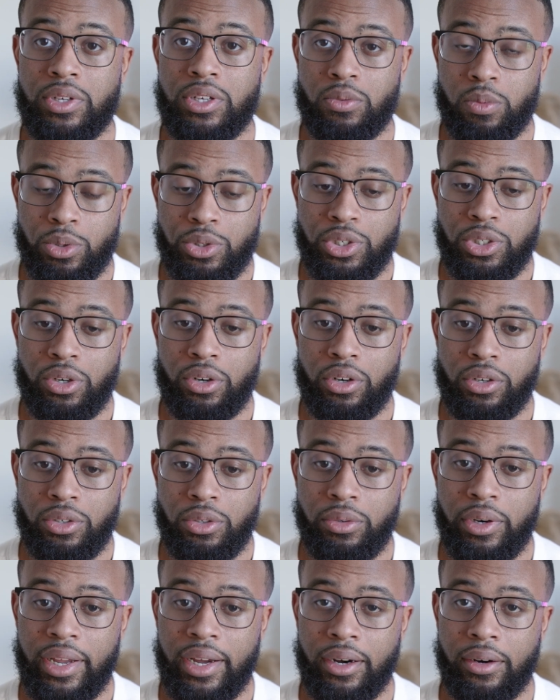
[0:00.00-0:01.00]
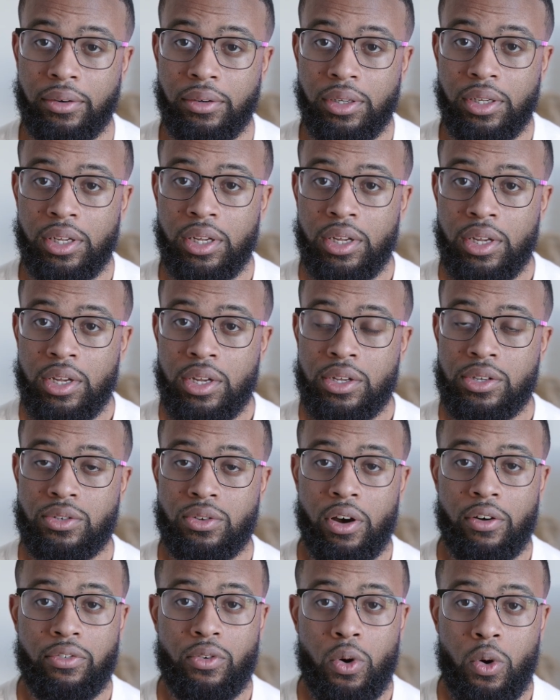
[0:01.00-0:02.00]
is what you're going to do now.
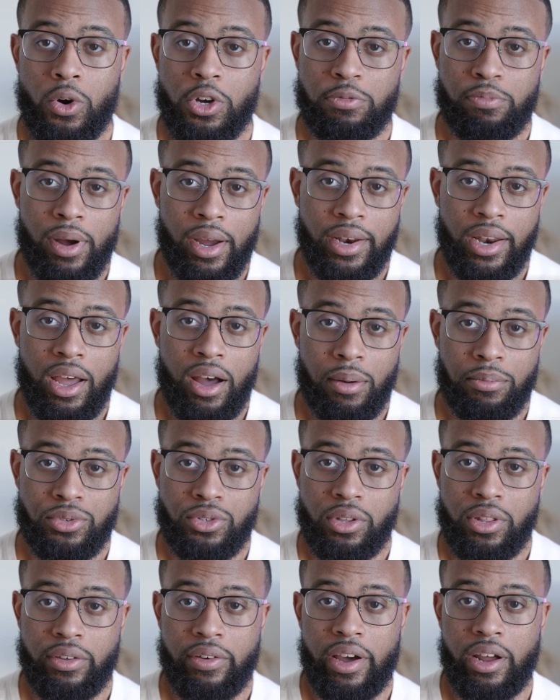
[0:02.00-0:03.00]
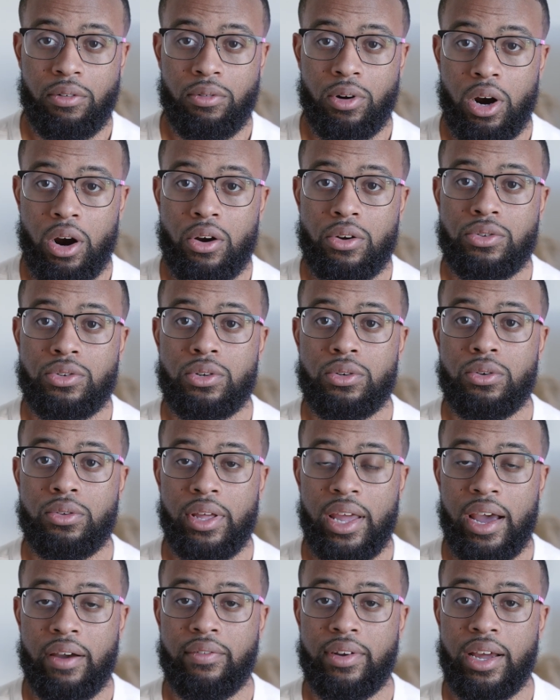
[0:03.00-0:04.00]
So of course, by now, I'm sure they've had a rehearsal.
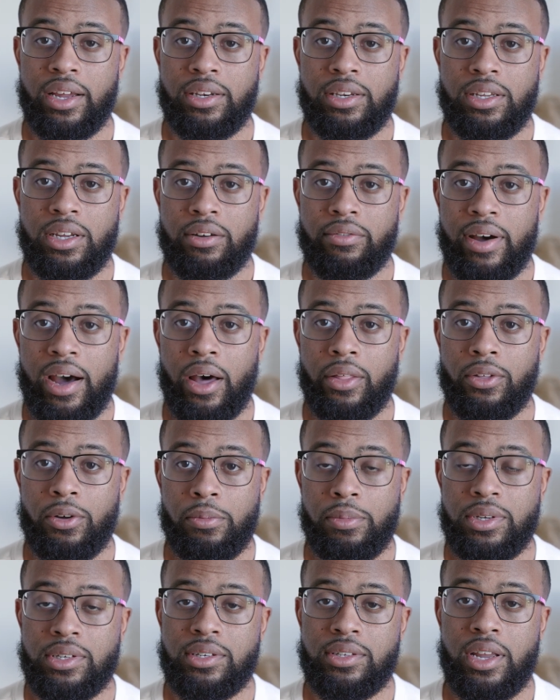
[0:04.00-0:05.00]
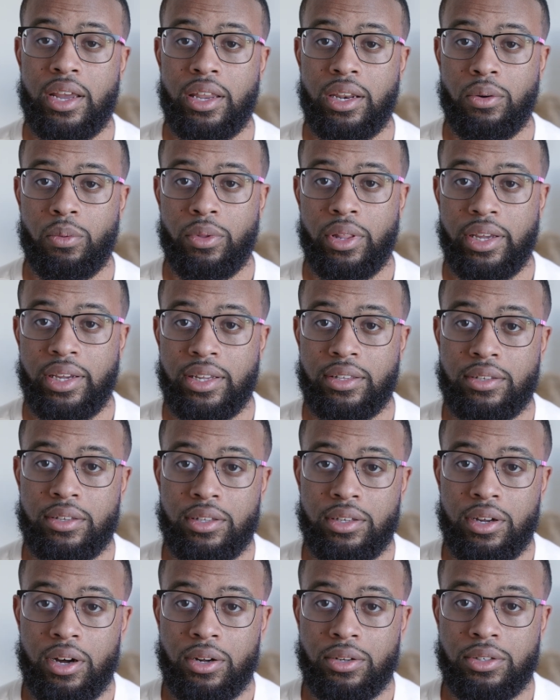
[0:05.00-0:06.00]
They have an idea of how they'll be standing when they get to
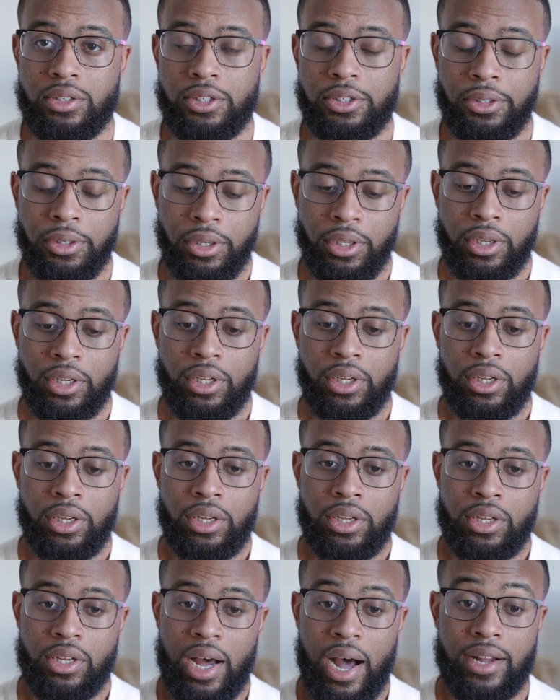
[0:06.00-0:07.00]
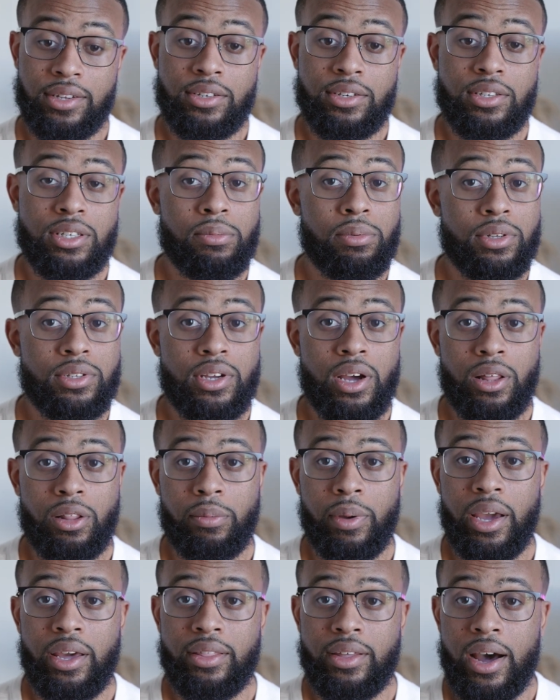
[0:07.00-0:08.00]
the altar. I just simply tell
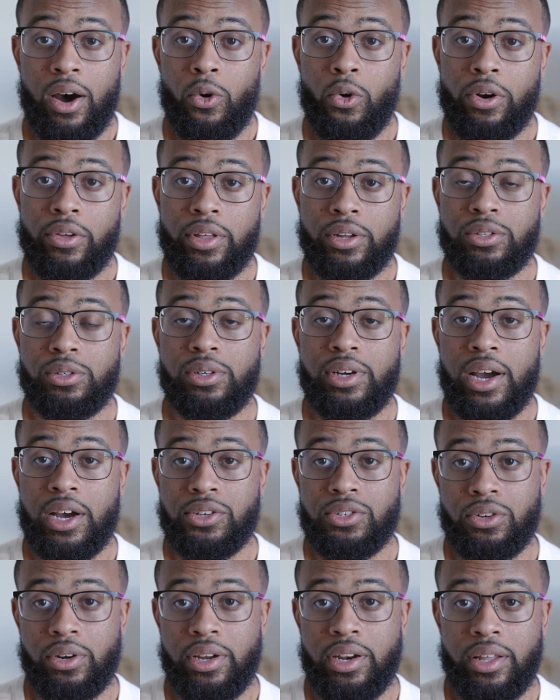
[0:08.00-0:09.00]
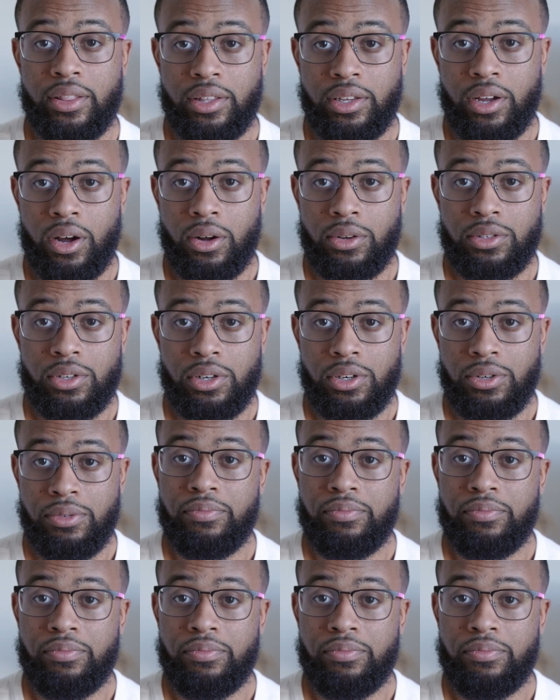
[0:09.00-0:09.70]
them, hey, the order that you guys are in at the altar,